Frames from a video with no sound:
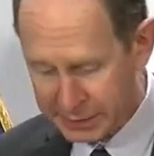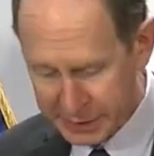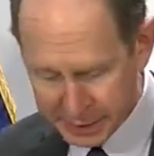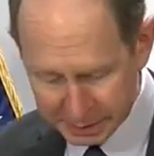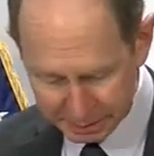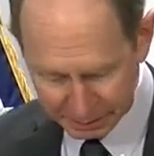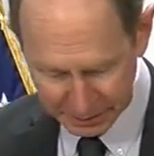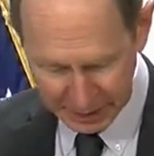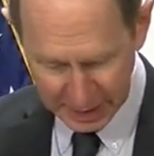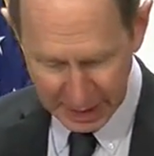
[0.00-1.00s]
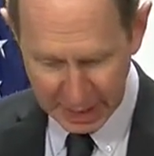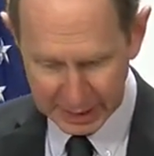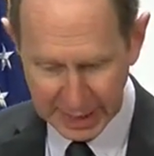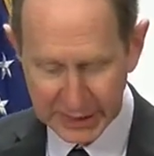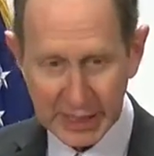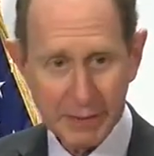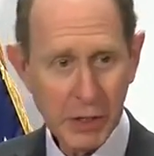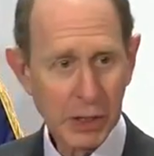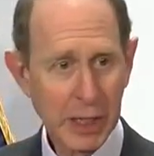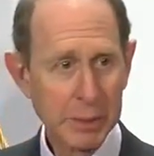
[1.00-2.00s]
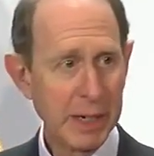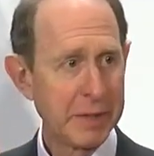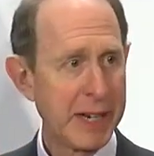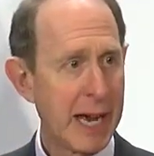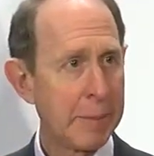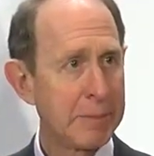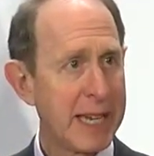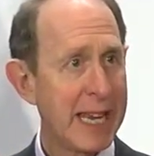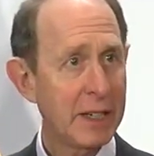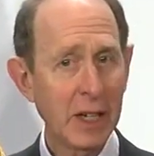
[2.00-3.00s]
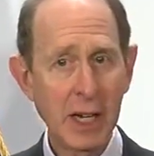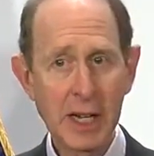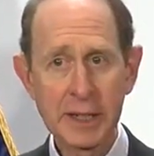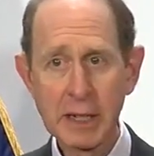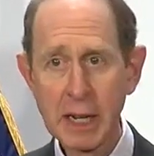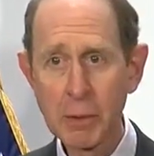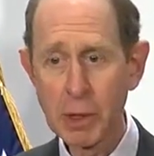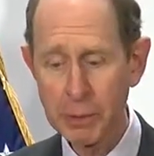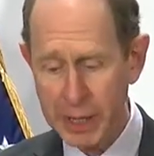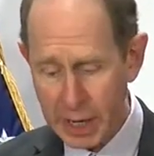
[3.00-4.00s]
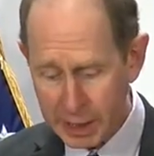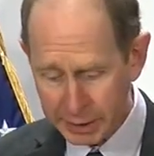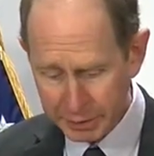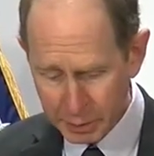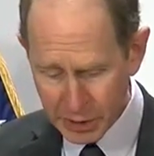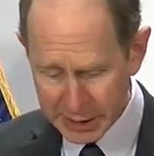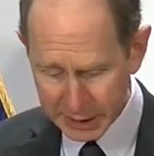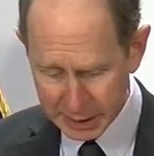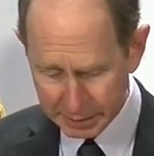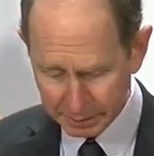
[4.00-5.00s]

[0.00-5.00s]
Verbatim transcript: Governor. I'd like to give you a little bit of an update on where we are in Vermont.